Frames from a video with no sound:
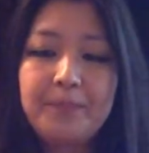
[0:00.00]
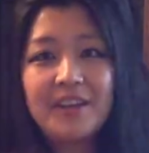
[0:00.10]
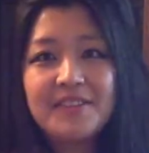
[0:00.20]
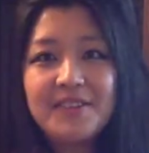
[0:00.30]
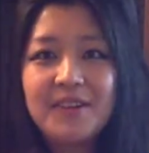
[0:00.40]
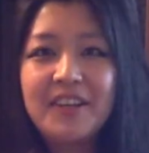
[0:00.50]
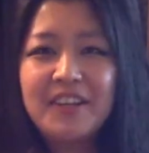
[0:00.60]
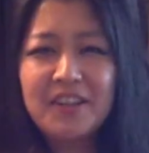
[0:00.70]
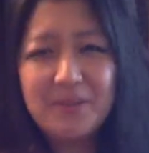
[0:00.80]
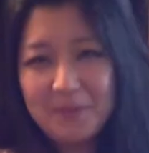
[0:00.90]
Okay, so
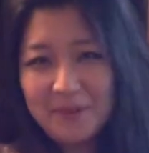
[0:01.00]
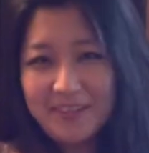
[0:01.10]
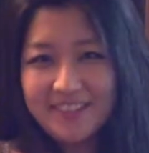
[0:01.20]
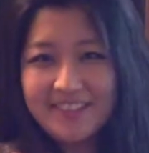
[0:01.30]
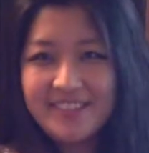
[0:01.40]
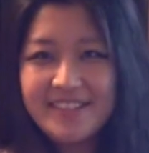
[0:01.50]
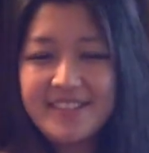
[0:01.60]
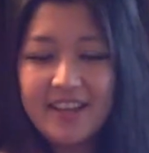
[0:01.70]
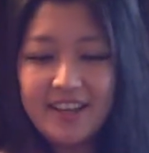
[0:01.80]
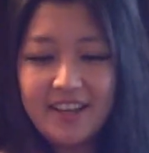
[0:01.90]
another point
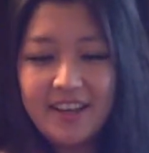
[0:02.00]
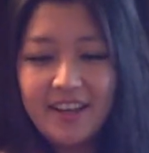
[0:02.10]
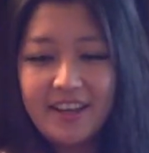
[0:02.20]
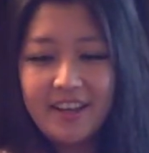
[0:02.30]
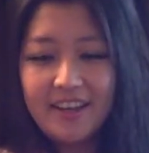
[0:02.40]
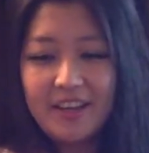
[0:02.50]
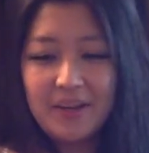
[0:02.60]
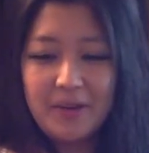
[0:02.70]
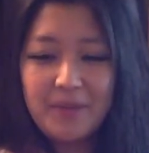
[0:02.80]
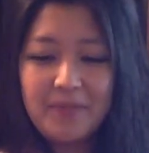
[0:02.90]
is that
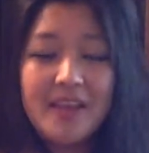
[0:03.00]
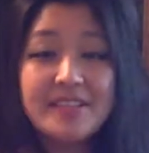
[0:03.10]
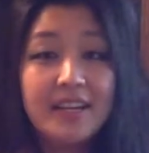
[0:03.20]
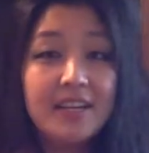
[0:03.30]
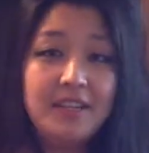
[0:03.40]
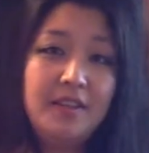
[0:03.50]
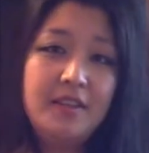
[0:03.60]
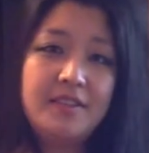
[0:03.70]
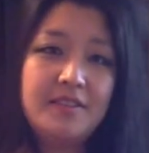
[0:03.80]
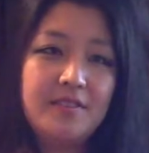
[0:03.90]

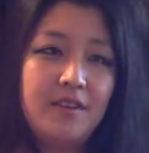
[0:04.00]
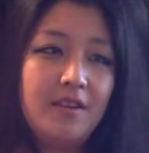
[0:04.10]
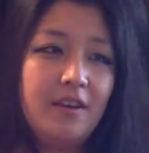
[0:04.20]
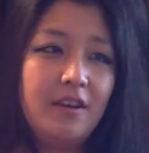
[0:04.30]
SI is